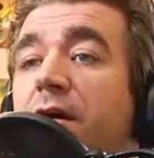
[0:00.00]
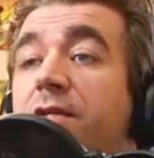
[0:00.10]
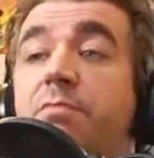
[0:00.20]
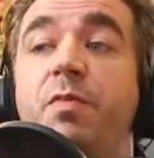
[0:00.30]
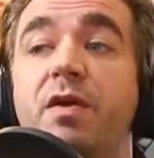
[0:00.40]

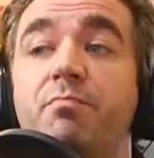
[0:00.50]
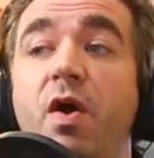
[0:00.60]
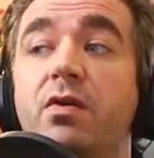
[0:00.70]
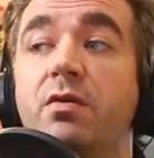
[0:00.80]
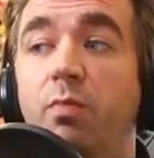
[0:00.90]
That's a big
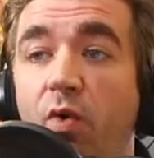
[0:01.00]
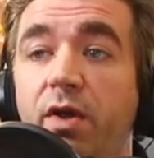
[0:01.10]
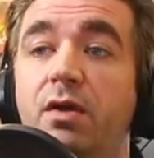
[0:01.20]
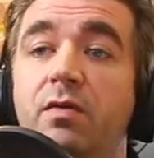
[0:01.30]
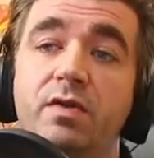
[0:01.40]
part of the
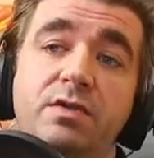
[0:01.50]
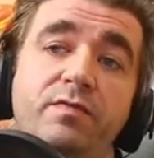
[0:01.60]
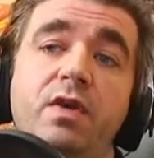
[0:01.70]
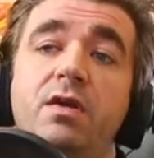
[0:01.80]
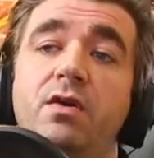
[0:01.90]
point of this
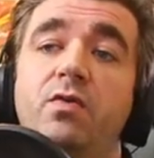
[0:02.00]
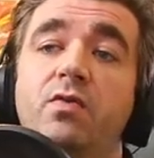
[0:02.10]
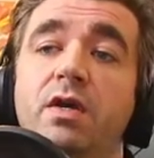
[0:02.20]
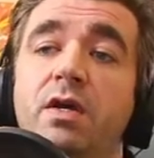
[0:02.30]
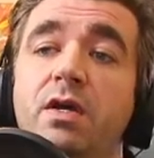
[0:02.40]

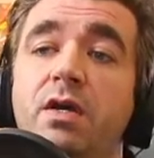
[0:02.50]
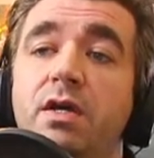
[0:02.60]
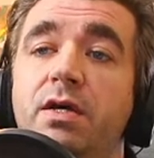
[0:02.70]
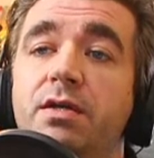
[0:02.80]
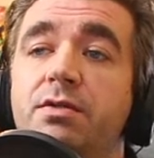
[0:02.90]
video,
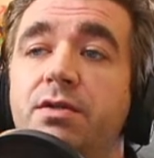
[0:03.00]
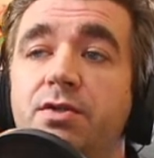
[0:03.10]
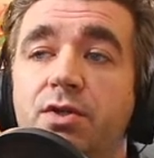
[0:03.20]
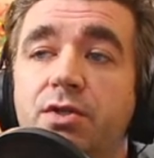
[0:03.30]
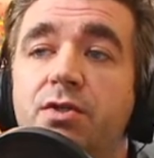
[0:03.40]
is to
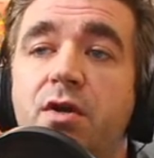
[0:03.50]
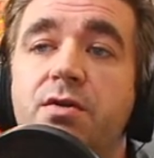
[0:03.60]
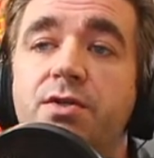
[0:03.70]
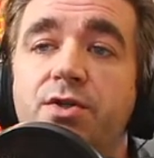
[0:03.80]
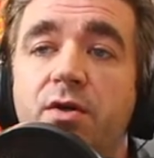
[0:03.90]
just
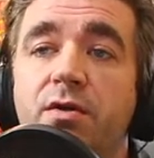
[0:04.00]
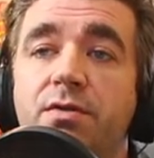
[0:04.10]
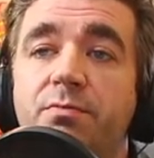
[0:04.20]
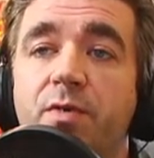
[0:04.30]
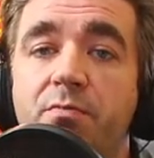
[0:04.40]
start to draw
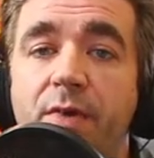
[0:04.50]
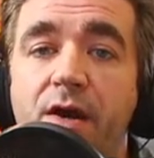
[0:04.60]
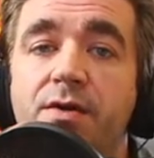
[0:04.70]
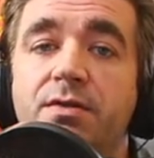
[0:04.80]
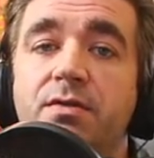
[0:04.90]
some
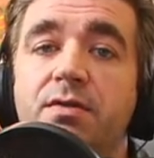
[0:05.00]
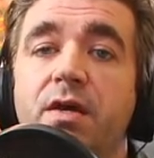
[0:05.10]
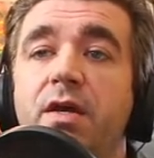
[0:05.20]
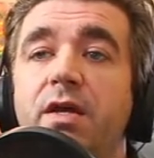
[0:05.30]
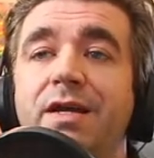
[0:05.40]
comparisons.
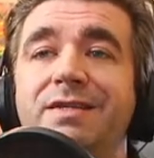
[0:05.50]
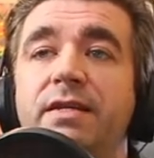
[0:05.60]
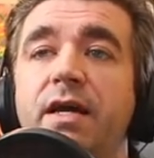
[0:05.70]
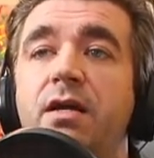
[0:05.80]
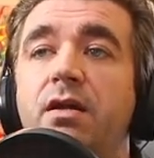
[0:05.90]

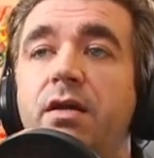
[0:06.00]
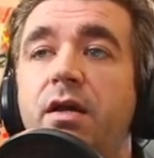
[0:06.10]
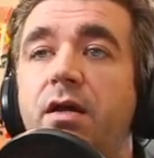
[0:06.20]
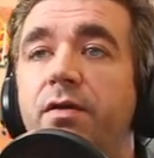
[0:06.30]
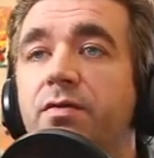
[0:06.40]
It's not like
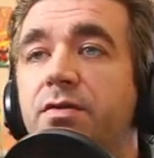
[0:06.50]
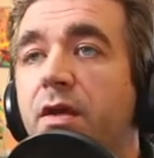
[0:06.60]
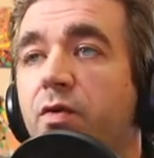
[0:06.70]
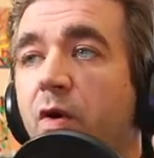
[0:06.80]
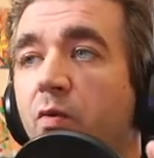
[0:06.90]
I have to
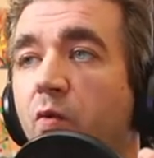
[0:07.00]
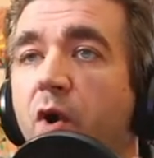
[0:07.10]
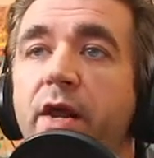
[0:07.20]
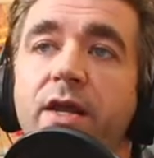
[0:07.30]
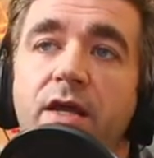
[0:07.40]
say, well,
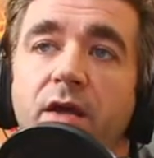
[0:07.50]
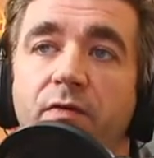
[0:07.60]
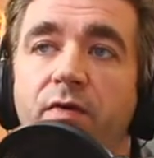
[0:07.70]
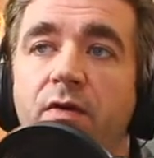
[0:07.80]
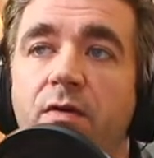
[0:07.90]
what
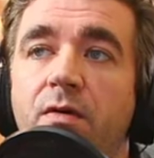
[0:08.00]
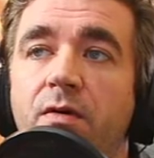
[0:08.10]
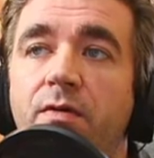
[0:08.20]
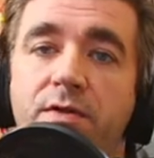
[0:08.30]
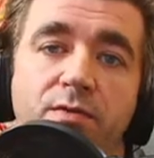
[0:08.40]
if
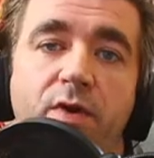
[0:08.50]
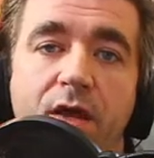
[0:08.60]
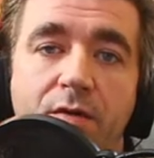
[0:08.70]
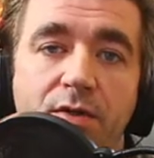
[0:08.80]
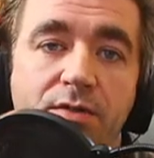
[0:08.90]
this would
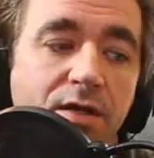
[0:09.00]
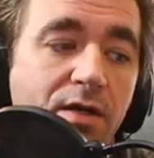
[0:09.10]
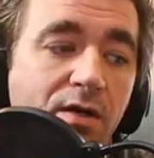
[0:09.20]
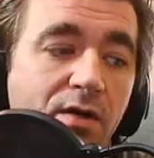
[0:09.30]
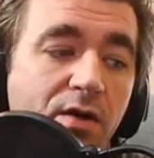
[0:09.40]
happen to
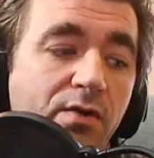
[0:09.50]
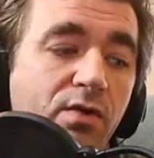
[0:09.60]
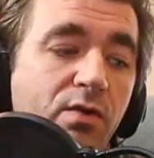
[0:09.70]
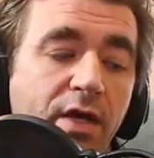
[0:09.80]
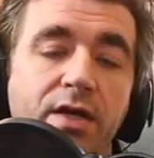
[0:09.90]
here in
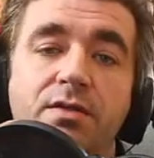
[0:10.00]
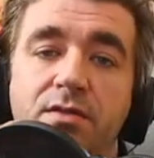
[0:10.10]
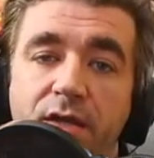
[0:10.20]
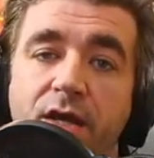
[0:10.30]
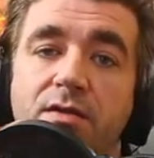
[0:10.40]
the United
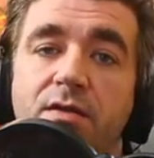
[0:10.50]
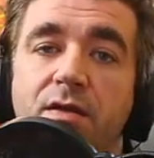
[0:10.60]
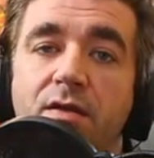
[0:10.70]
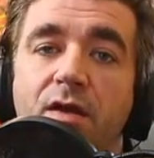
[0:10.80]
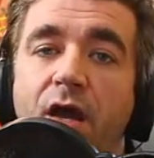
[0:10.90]
States?
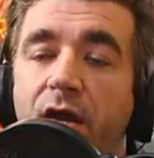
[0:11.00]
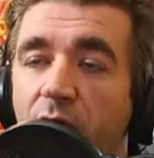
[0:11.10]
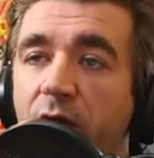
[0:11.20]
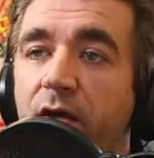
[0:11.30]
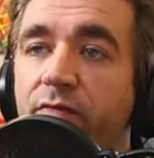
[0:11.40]
I
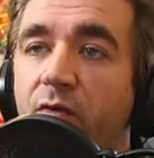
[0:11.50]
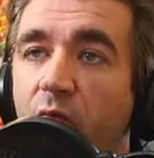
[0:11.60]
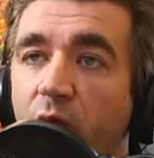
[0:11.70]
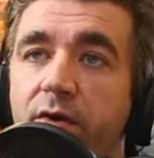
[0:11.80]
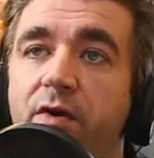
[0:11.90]
don't have to
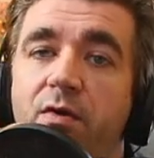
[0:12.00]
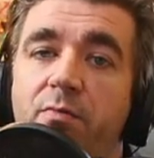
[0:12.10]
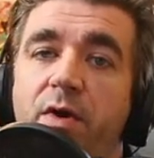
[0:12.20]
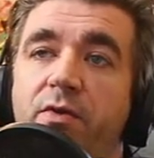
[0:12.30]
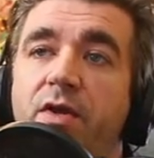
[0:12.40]
wonder
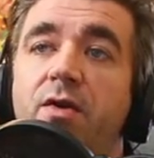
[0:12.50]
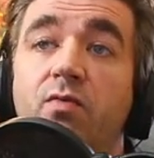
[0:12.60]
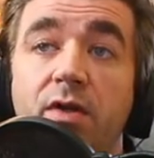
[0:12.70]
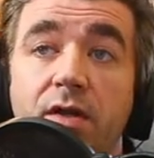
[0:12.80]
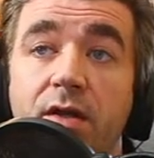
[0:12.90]
about that,
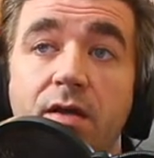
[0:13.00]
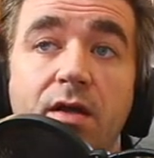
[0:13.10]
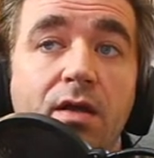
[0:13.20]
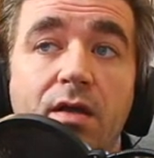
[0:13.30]
really.